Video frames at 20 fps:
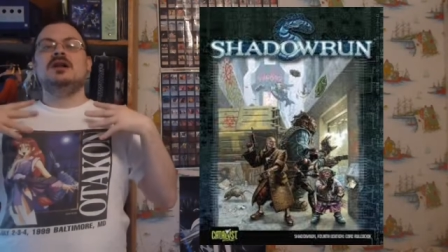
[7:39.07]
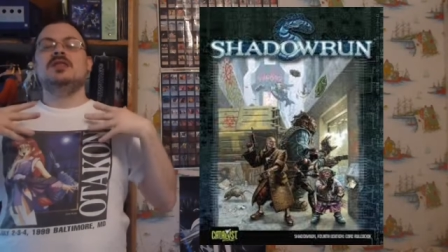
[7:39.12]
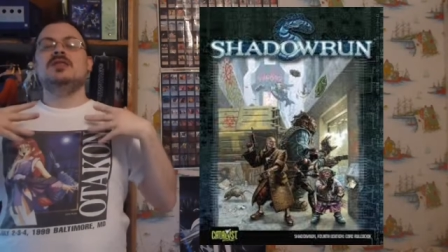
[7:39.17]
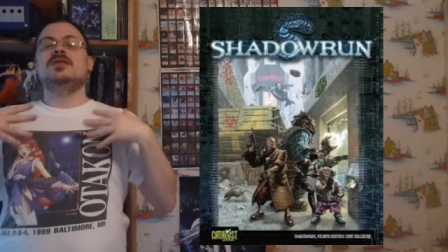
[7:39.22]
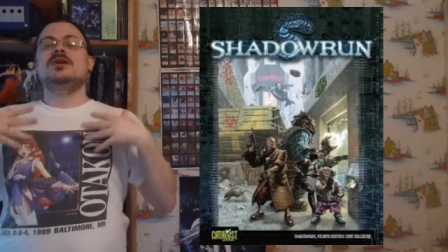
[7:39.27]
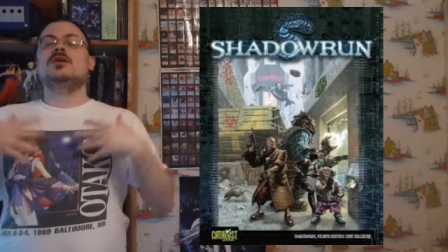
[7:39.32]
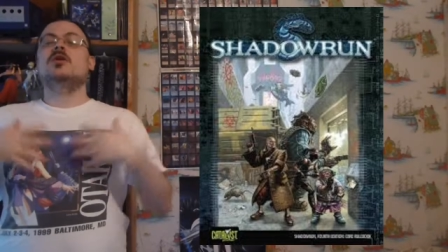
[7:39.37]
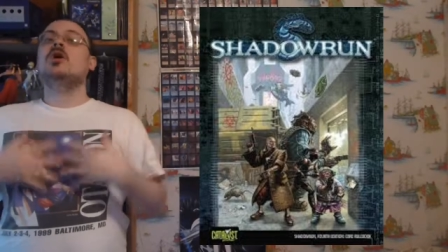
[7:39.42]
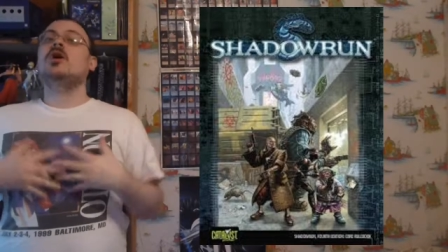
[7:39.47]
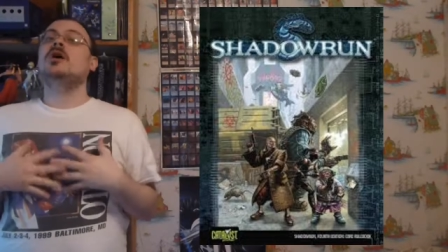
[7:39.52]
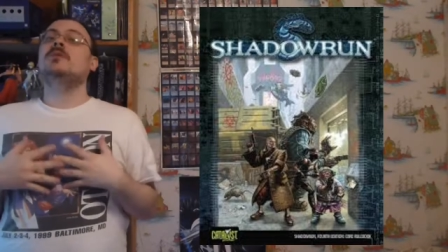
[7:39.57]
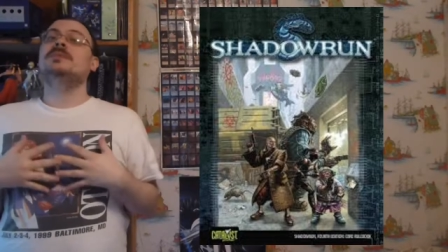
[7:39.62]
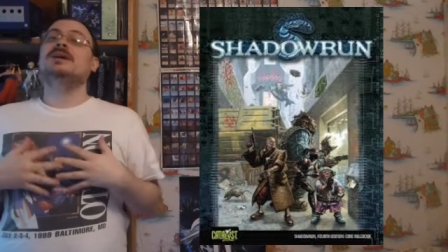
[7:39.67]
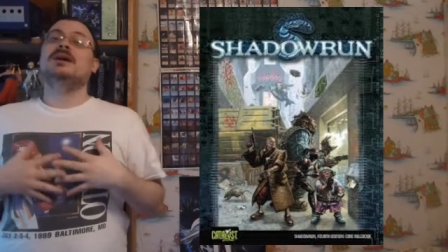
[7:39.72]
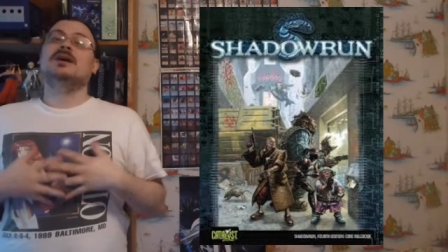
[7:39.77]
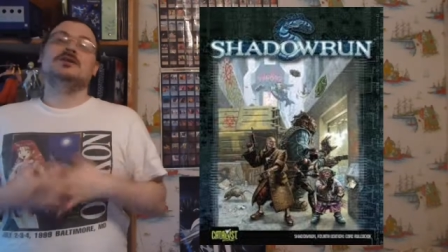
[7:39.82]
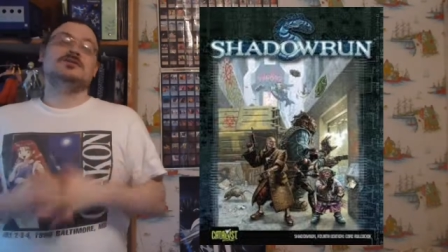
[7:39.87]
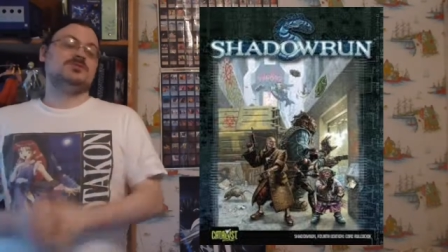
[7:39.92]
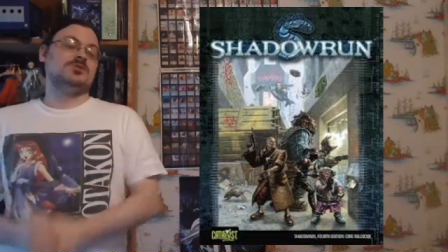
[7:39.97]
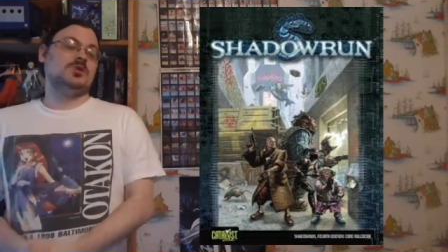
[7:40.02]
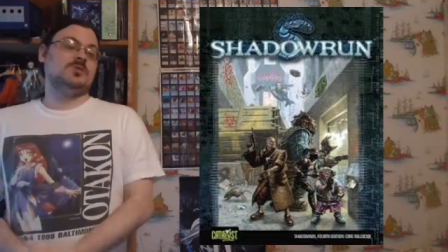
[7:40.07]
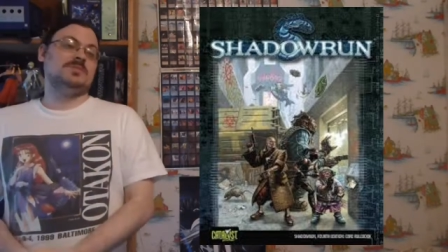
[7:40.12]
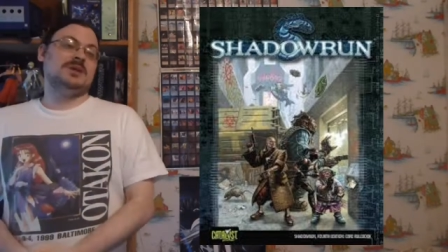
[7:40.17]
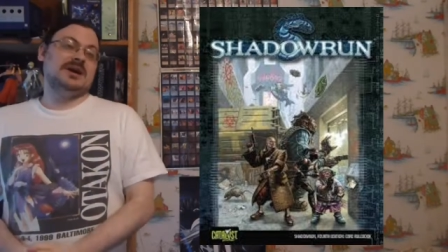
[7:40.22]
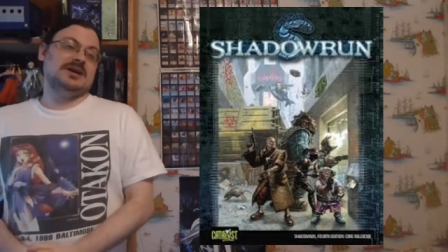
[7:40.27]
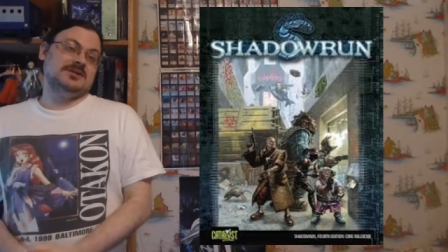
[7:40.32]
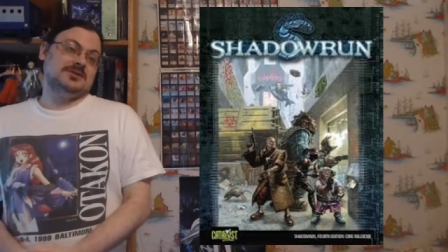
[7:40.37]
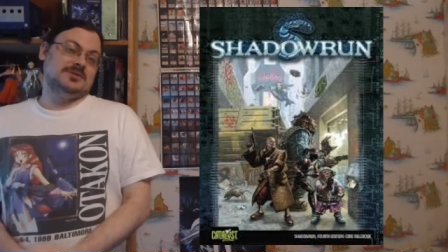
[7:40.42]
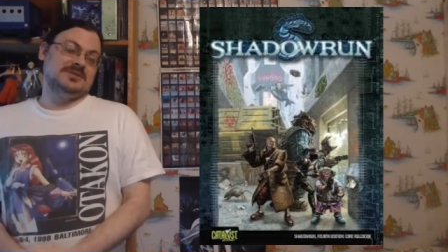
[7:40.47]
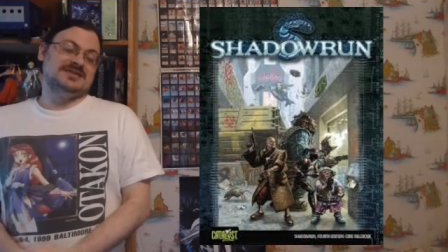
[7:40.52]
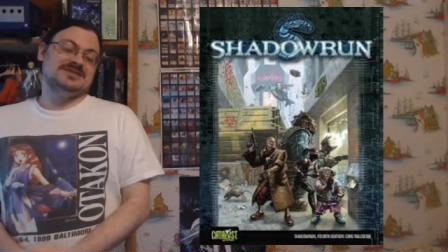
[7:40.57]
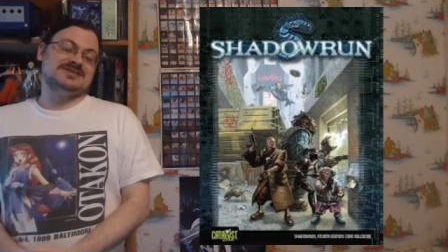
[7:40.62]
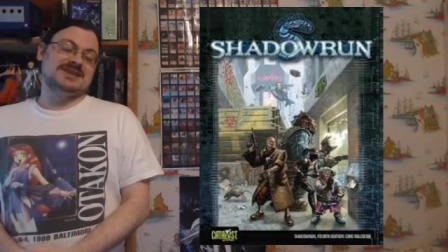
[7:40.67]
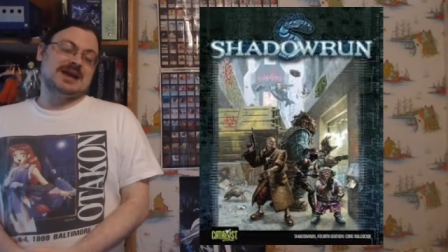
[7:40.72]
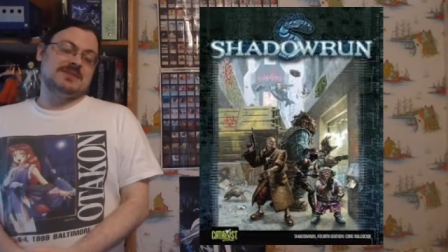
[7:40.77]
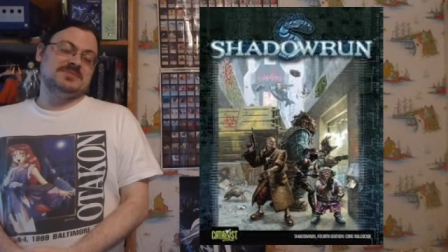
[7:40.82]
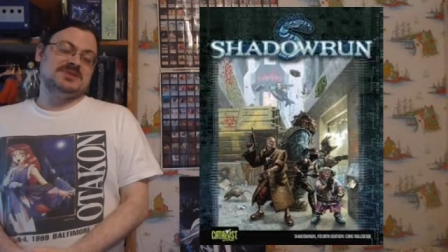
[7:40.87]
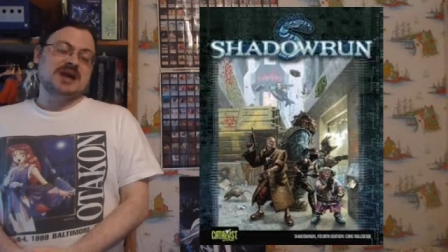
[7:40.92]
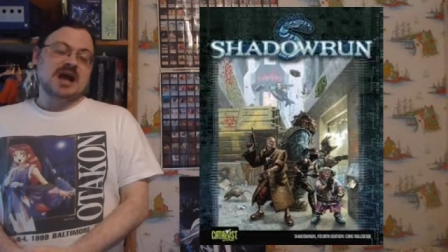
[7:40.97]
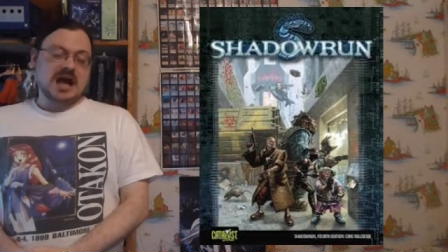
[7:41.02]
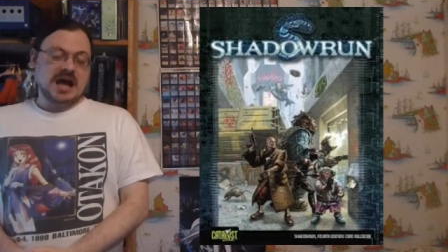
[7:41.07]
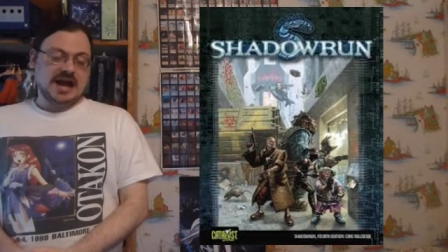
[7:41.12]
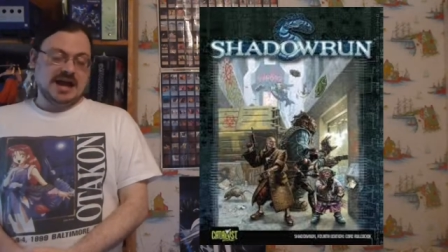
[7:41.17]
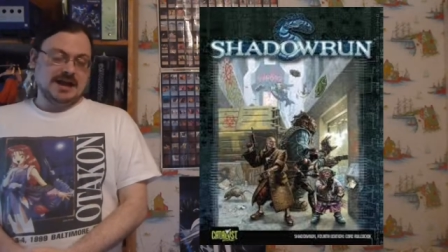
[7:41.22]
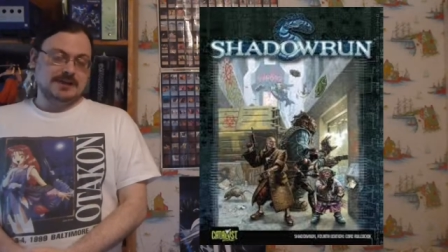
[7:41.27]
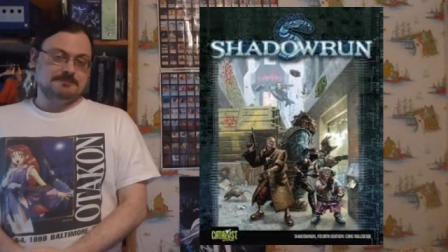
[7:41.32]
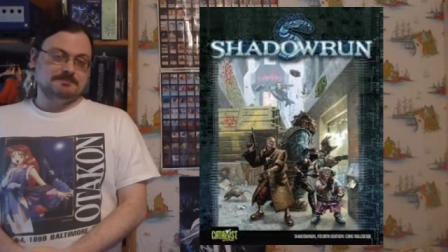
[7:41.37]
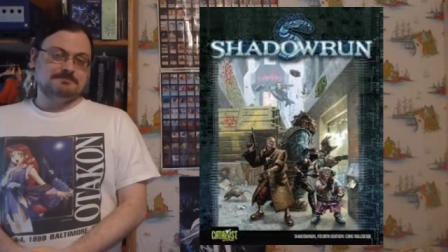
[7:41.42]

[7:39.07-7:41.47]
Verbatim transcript: they're all being controlled by you at the same time.